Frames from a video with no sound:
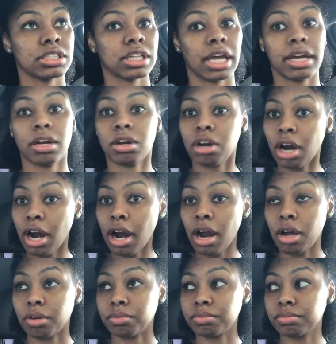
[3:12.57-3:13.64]
It's like,
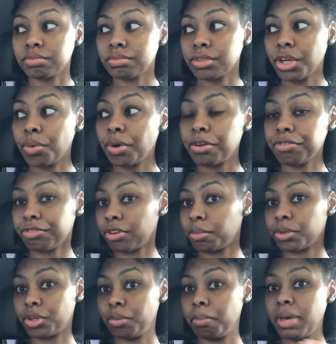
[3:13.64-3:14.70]
girl, you went
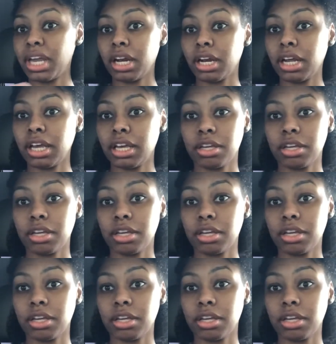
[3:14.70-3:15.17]
from humidity,